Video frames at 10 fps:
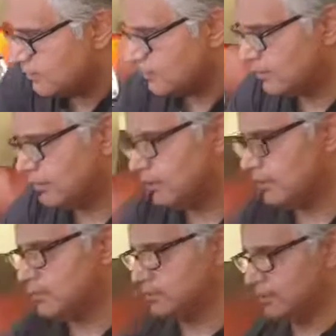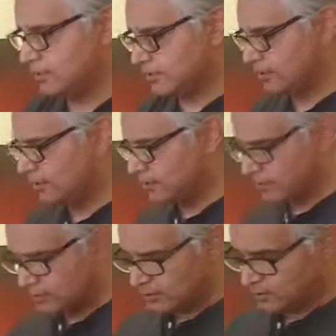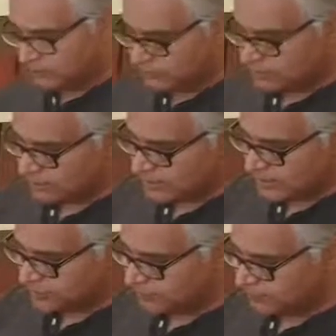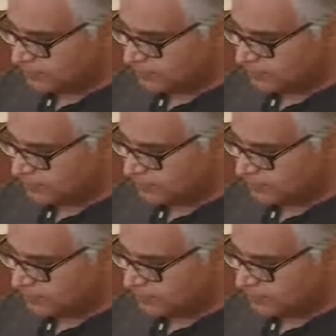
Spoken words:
And just a dash of